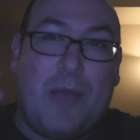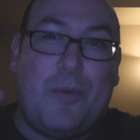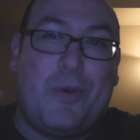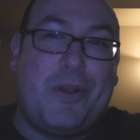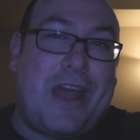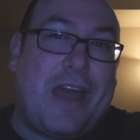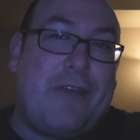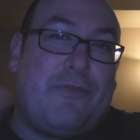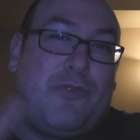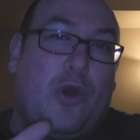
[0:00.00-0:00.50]
I
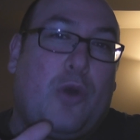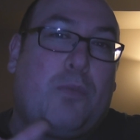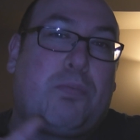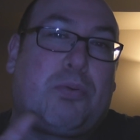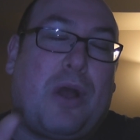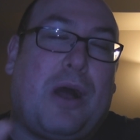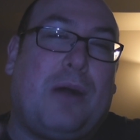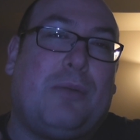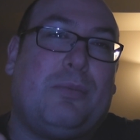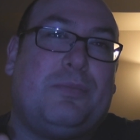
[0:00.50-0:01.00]
would have no
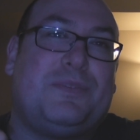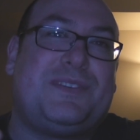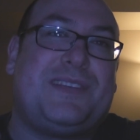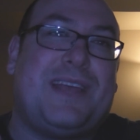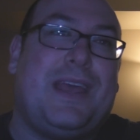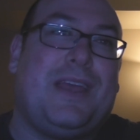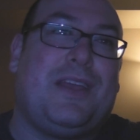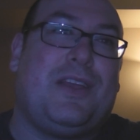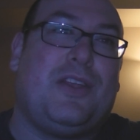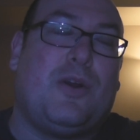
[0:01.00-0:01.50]
problem
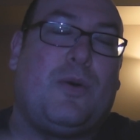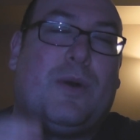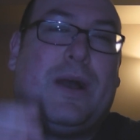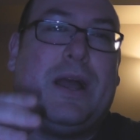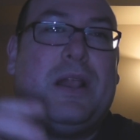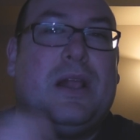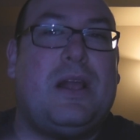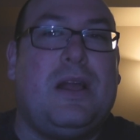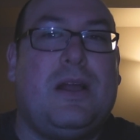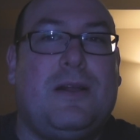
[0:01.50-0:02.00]
saying, you know
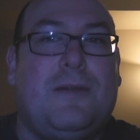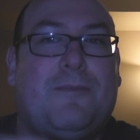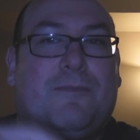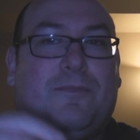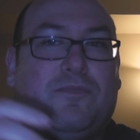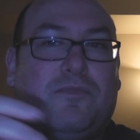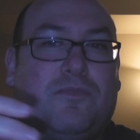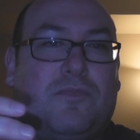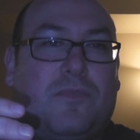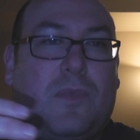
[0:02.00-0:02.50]
what
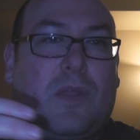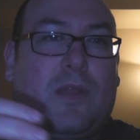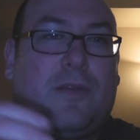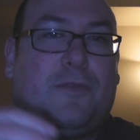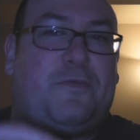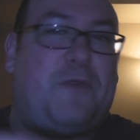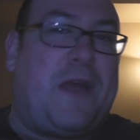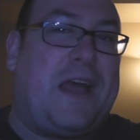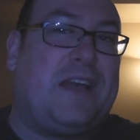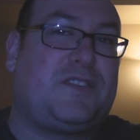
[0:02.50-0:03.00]

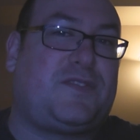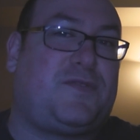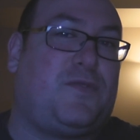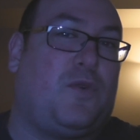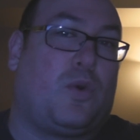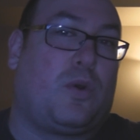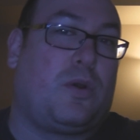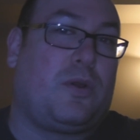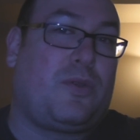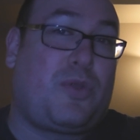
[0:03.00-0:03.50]
fast
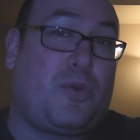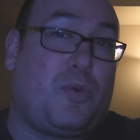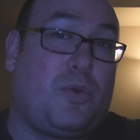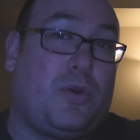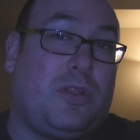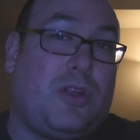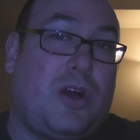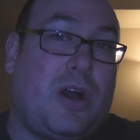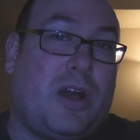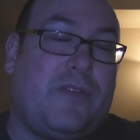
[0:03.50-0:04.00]
forward
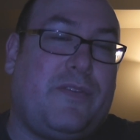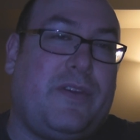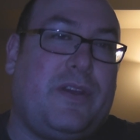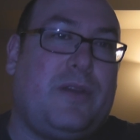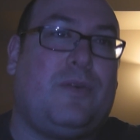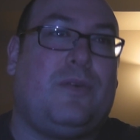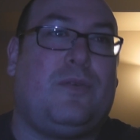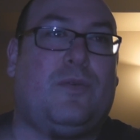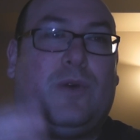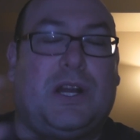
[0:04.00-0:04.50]
through a lot of
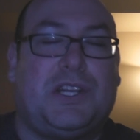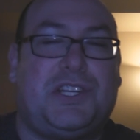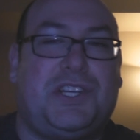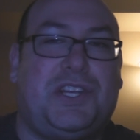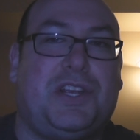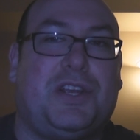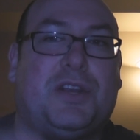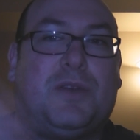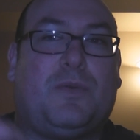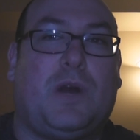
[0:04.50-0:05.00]
it. Watch
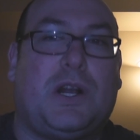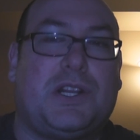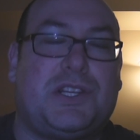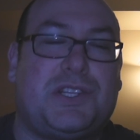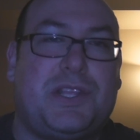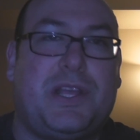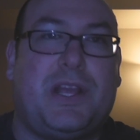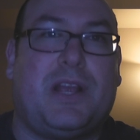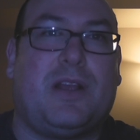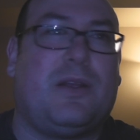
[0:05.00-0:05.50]
here,
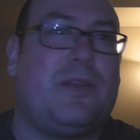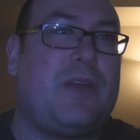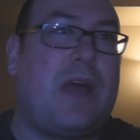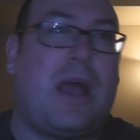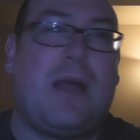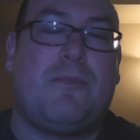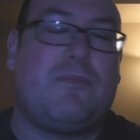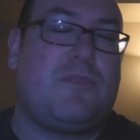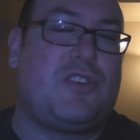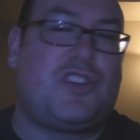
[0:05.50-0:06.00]
watch there.
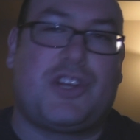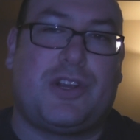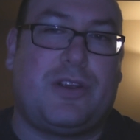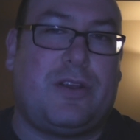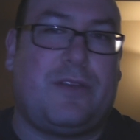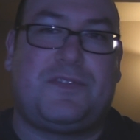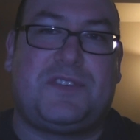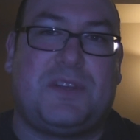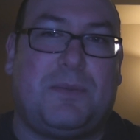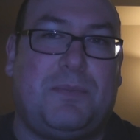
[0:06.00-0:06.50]
I'm
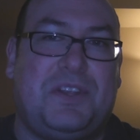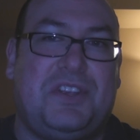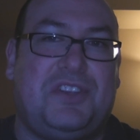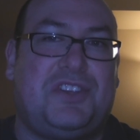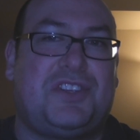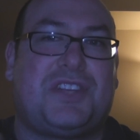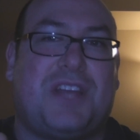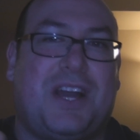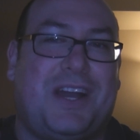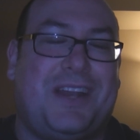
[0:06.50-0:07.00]
sure if somebody
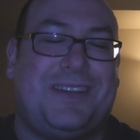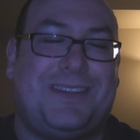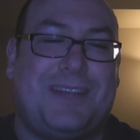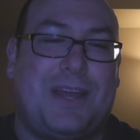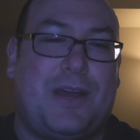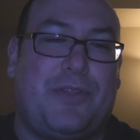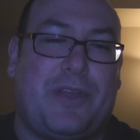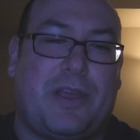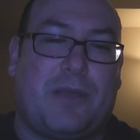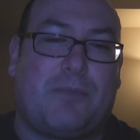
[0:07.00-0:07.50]
just cut it
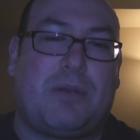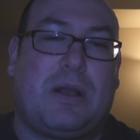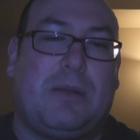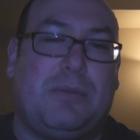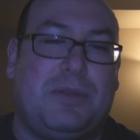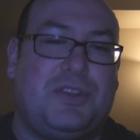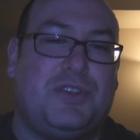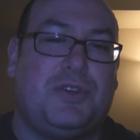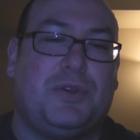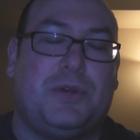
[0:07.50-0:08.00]
down, they could
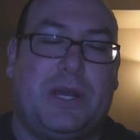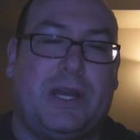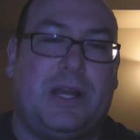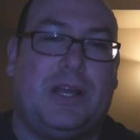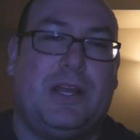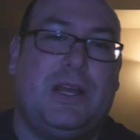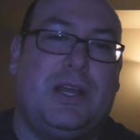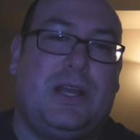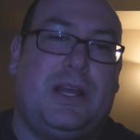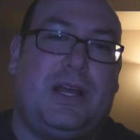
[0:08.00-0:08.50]
probably do
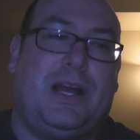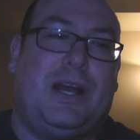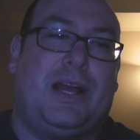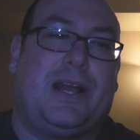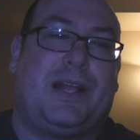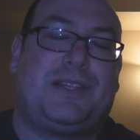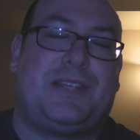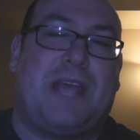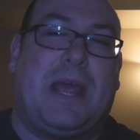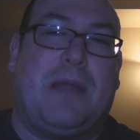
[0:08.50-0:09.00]
a,
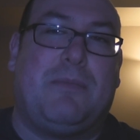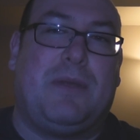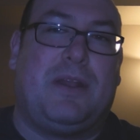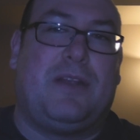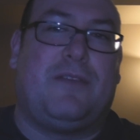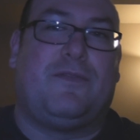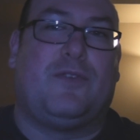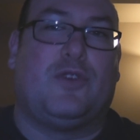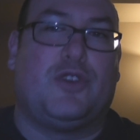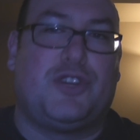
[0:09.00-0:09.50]
a 10
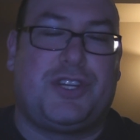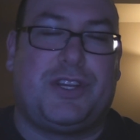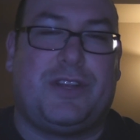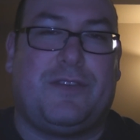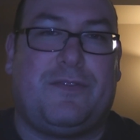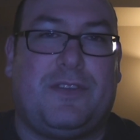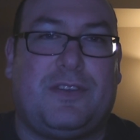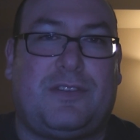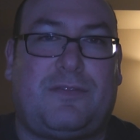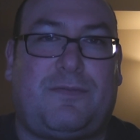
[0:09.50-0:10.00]
minute version
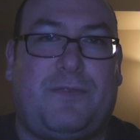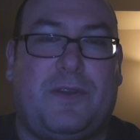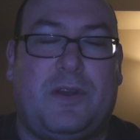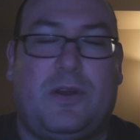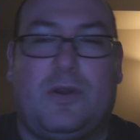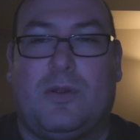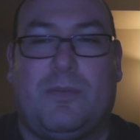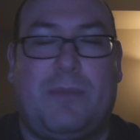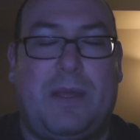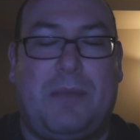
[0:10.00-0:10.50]
of this
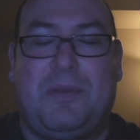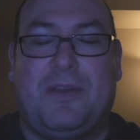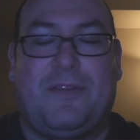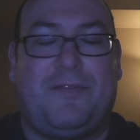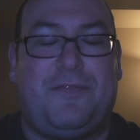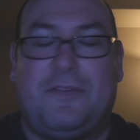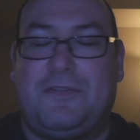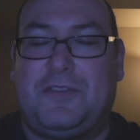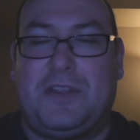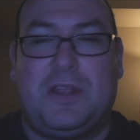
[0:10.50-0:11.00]
film or maybe a
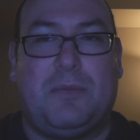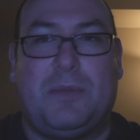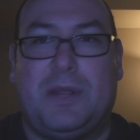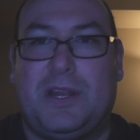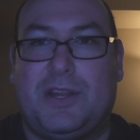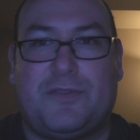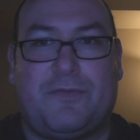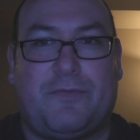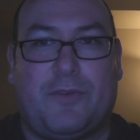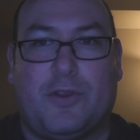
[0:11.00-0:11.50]
15
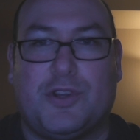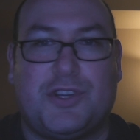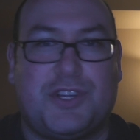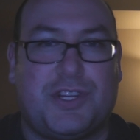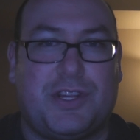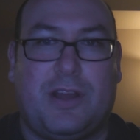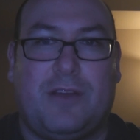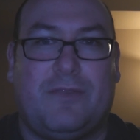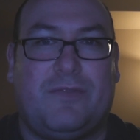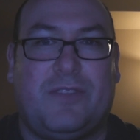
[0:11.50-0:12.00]
minute
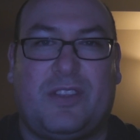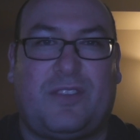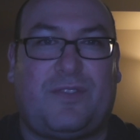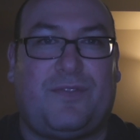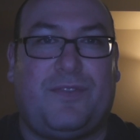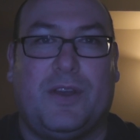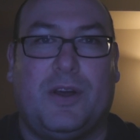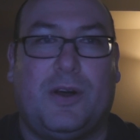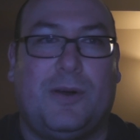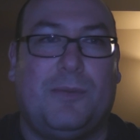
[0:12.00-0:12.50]
version of this
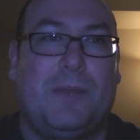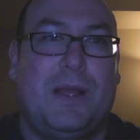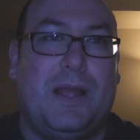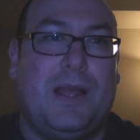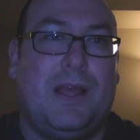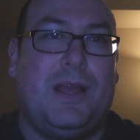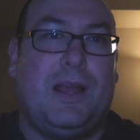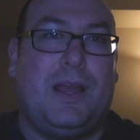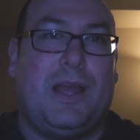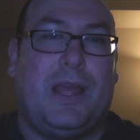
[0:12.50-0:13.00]
film
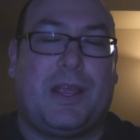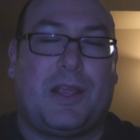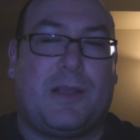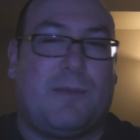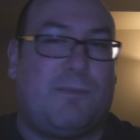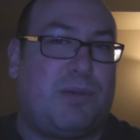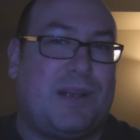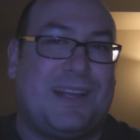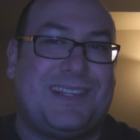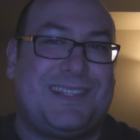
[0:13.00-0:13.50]
and
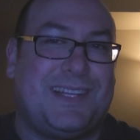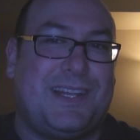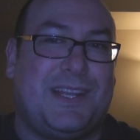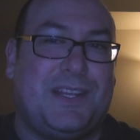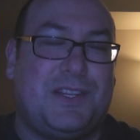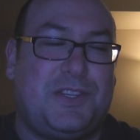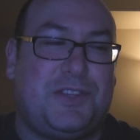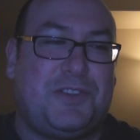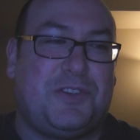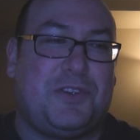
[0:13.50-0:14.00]
compress it
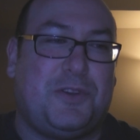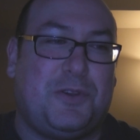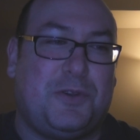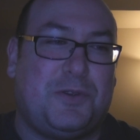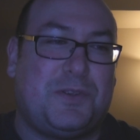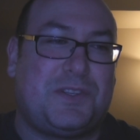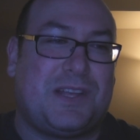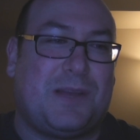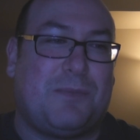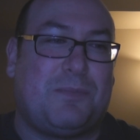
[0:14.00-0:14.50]

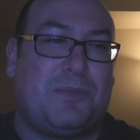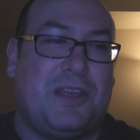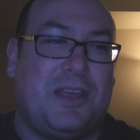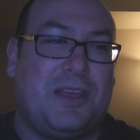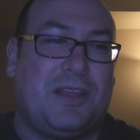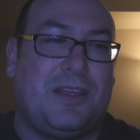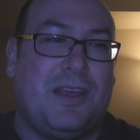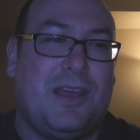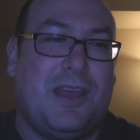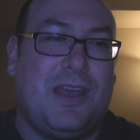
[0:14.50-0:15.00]
into
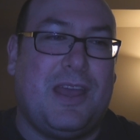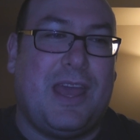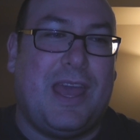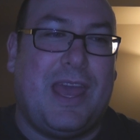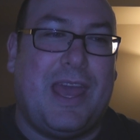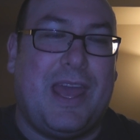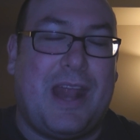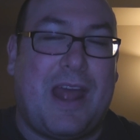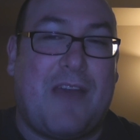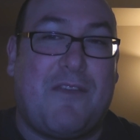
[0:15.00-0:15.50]
something
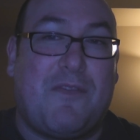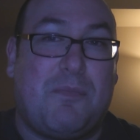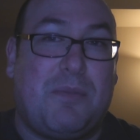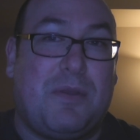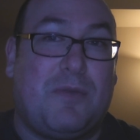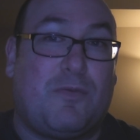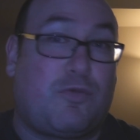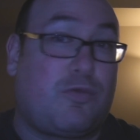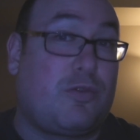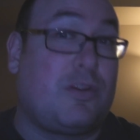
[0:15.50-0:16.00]
and have it
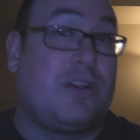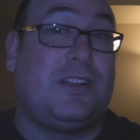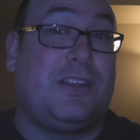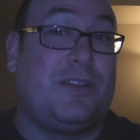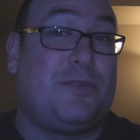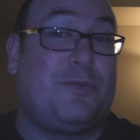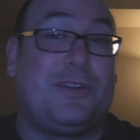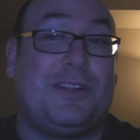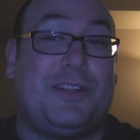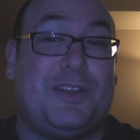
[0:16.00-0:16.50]
be
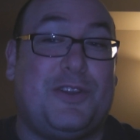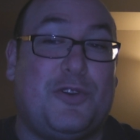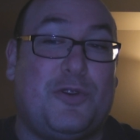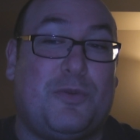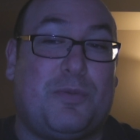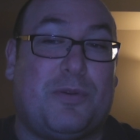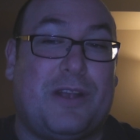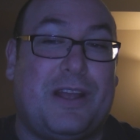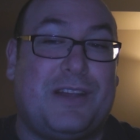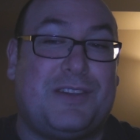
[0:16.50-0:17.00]
really, really
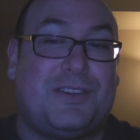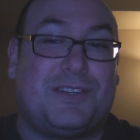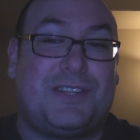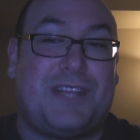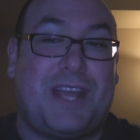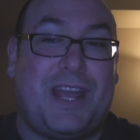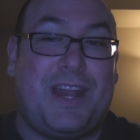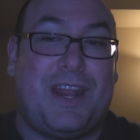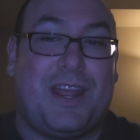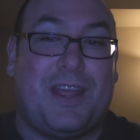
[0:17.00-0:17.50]
uber
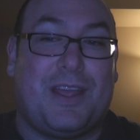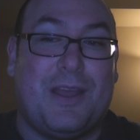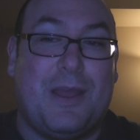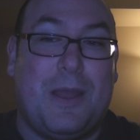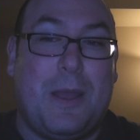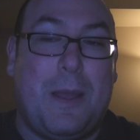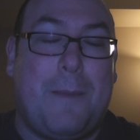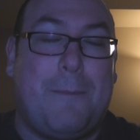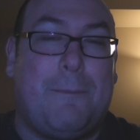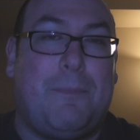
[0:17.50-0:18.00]
entertaining.
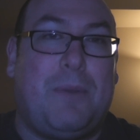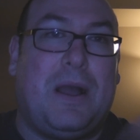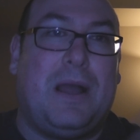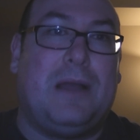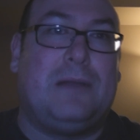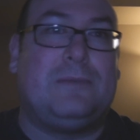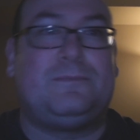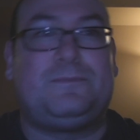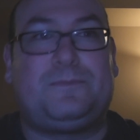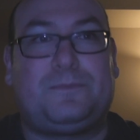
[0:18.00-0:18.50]

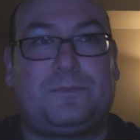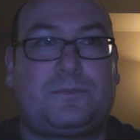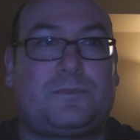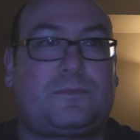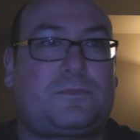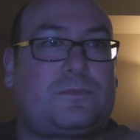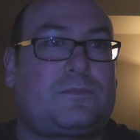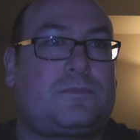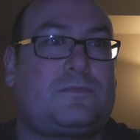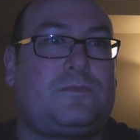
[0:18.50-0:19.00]
But
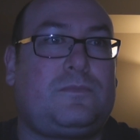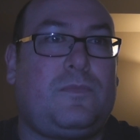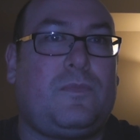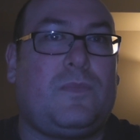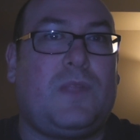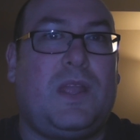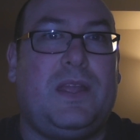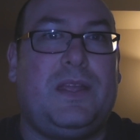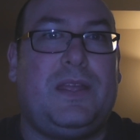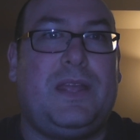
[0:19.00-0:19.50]

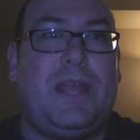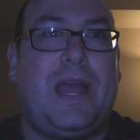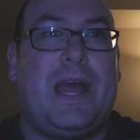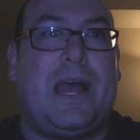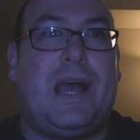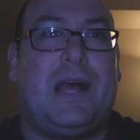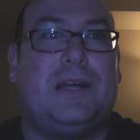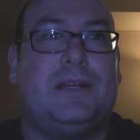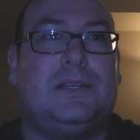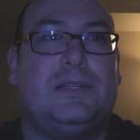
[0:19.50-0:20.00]

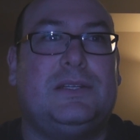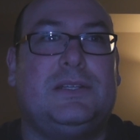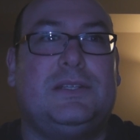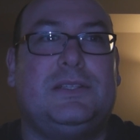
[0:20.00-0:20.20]
yeah,